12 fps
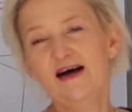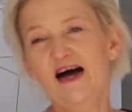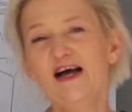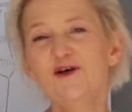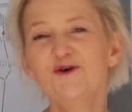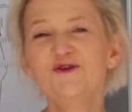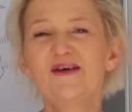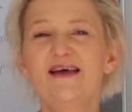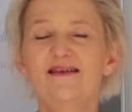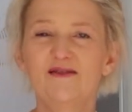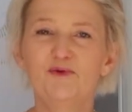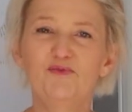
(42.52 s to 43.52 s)
I could
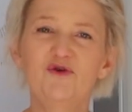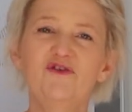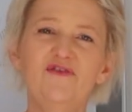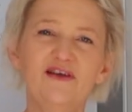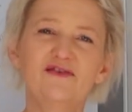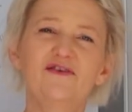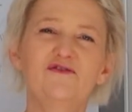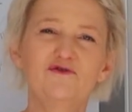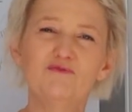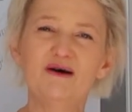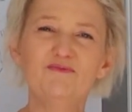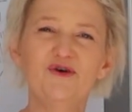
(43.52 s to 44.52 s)
get the perfect fit for
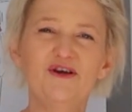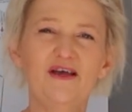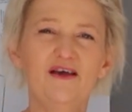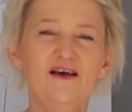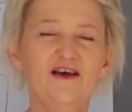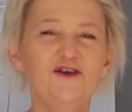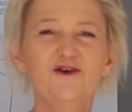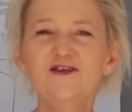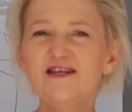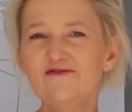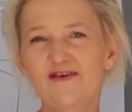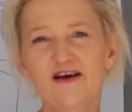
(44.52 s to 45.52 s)
my body.
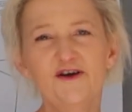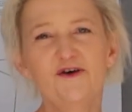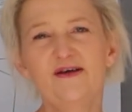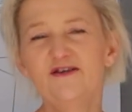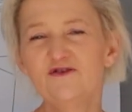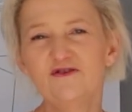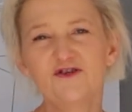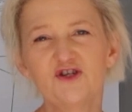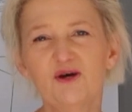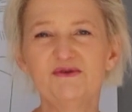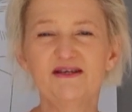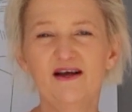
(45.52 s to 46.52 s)
Usually if I go into the
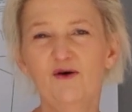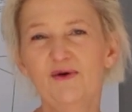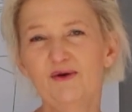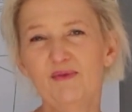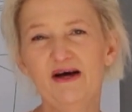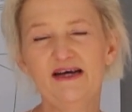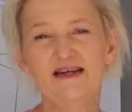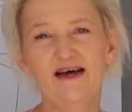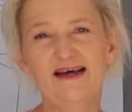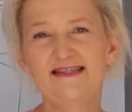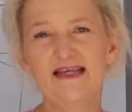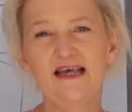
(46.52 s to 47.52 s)
shops and I want to buy a
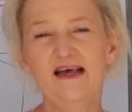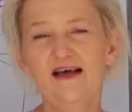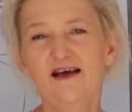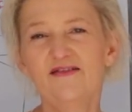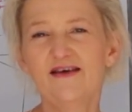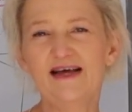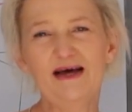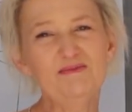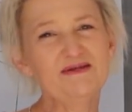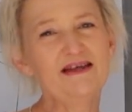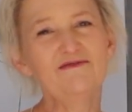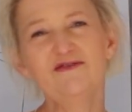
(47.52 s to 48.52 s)
nightie, the
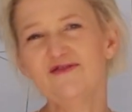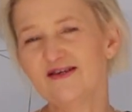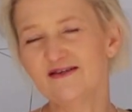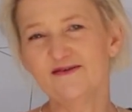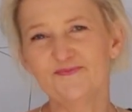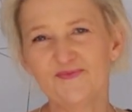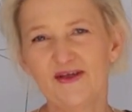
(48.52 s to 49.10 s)
cups never fit.